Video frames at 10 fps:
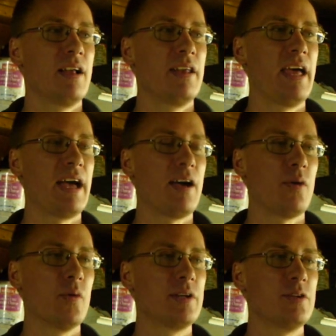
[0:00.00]

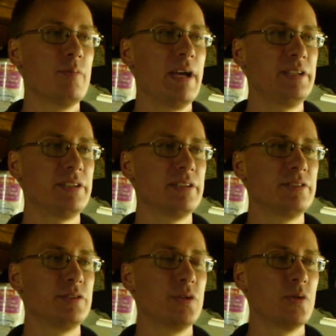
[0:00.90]
Now, when you
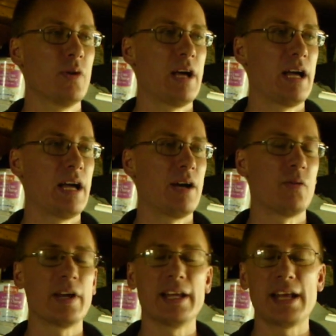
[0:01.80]
mention to
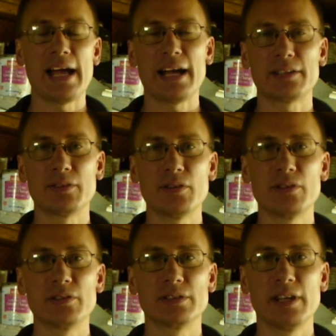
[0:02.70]

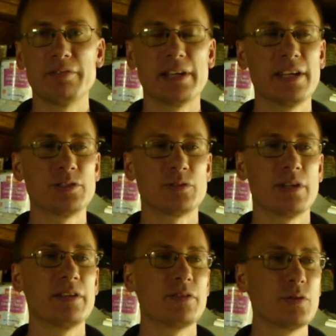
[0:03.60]
reenactors, living
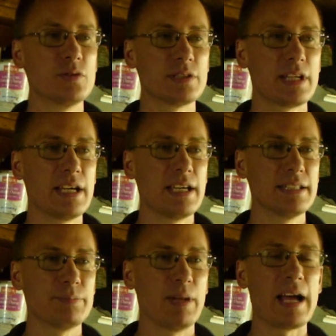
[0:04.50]
history
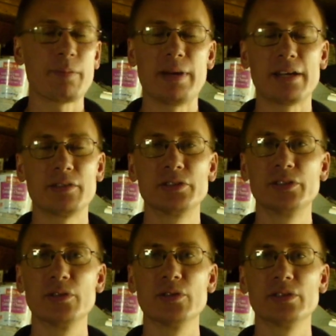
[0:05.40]
enthusiasts, black powder
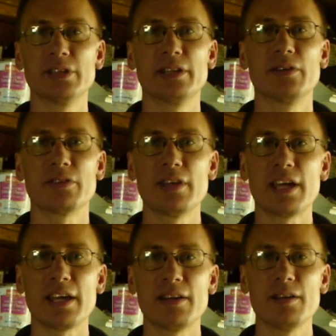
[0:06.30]
shooters that you're
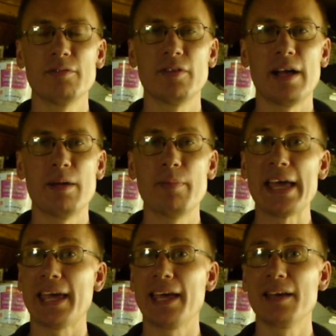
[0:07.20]
thinking of
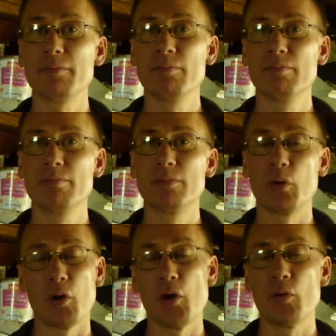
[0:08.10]
making
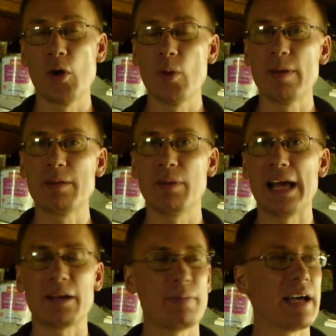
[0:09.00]
your own homemade
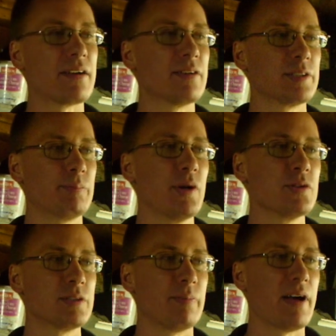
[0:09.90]
black powder as
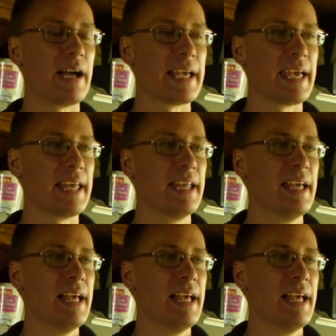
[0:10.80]
opposed to buying it,